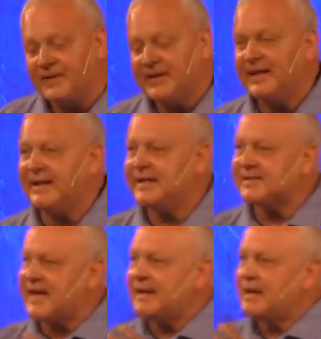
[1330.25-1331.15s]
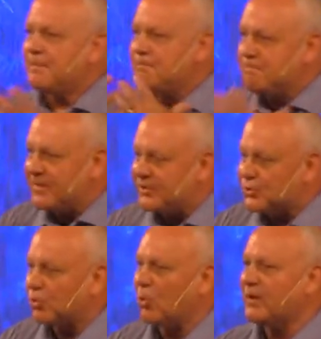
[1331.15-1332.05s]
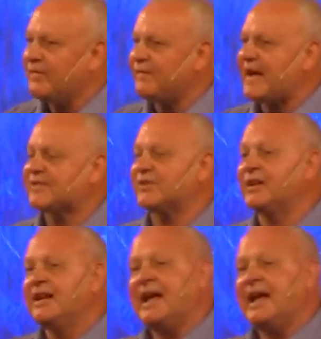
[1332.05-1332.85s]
It is a controlling factor.